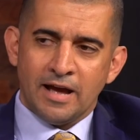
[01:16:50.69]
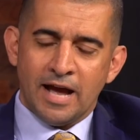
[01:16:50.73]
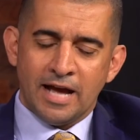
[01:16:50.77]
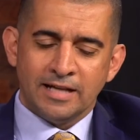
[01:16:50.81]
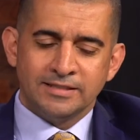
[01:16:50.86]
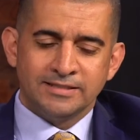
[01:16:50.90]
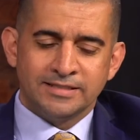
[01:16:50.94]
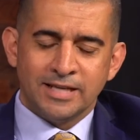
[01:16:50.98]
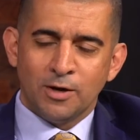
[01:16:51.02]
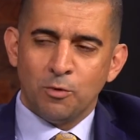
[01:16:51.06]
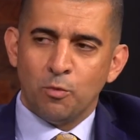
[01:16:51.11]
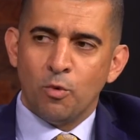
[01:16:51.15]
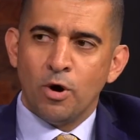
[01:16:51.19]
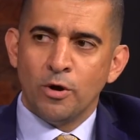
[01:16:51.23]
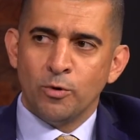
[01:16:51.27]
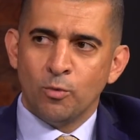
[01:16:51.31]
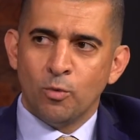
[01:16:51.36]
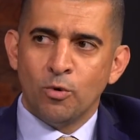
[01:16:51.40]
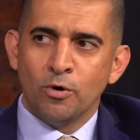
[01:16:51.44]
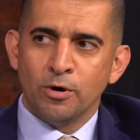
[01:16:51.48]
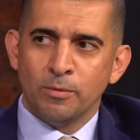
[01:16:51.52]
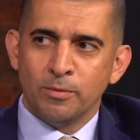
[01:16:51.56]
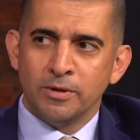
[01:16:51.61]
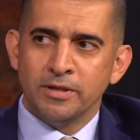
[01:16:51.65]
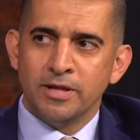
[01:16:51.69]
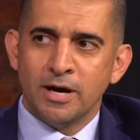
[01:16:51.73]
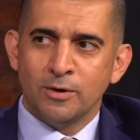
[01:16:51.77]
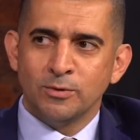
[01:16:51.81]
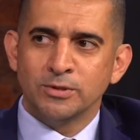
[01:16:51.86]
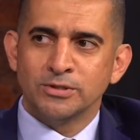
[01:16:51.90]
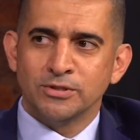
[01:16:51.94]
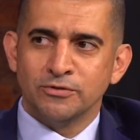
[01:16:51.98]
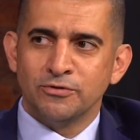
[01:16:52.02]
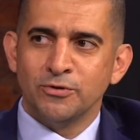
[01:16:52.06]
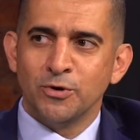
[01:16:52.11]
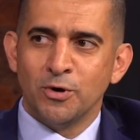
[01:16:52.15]
I'd say one word, but that
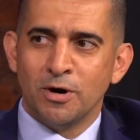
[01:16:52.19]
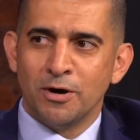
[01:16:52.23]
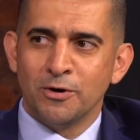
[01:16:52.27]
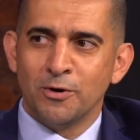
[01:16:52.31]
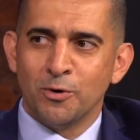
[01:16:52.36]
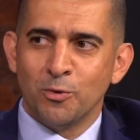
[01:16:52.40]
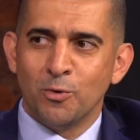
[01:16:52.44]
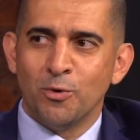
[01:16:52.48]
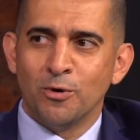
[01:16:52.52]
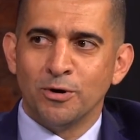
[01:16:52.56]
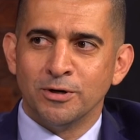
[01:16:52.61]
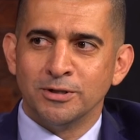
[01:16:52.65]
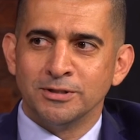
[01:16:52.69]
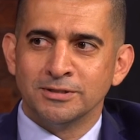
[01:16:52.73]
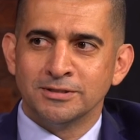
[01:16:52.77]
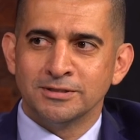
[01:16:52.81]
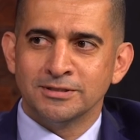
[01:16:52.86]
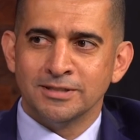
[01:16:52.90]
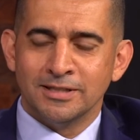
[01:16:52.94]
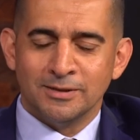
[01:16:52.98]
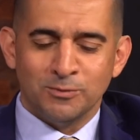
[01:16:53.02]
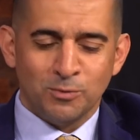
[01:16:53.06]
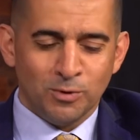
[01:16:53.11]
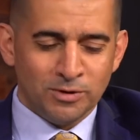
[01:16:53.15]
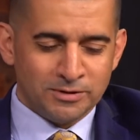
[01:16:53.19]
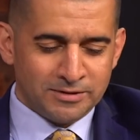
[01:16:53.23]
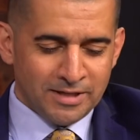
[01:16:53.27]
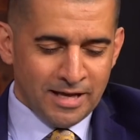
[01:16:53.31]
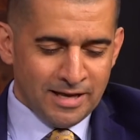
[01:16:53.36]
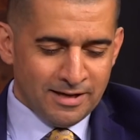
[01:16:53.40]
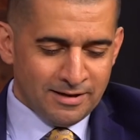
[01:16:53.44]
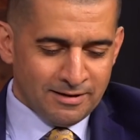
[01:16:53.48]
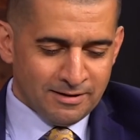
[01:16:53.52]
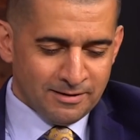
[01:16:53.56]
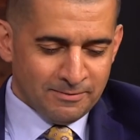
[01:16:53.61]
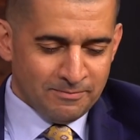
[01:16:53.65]
was a few hundred words. Yeah, well, we'll
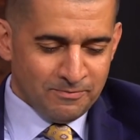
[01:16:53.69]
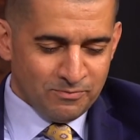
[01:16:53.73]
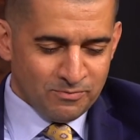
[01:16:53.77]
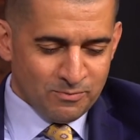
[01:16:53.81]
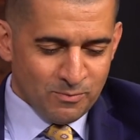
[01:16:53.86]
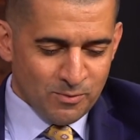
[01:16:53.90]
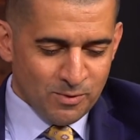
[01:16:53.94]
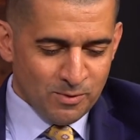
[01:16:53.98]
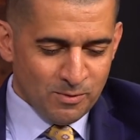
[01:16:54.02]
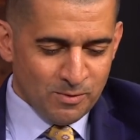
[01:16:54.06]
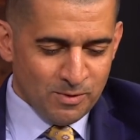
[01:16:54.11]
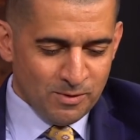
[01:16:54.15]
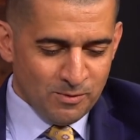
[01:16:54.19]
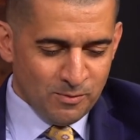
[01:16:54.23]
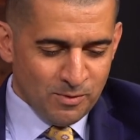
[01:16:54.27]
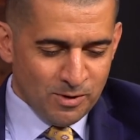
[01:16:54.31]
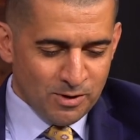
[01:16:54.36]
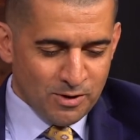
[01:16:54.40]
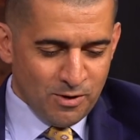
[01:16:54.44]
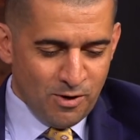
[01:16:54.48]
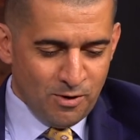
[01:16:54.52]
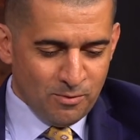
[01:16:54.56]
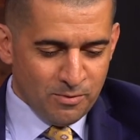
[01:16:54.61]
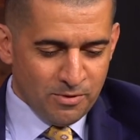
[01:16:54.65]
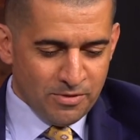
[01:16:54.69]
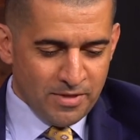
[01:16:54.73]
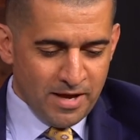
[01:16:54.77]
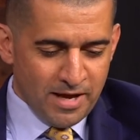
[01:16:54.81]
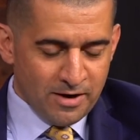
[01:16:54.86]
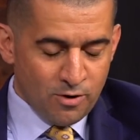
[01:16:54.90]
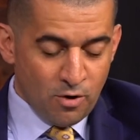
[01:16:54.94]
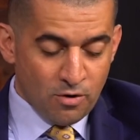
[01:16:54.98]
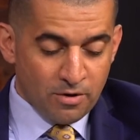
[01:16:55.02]
take it. We'll, we'll, go with that.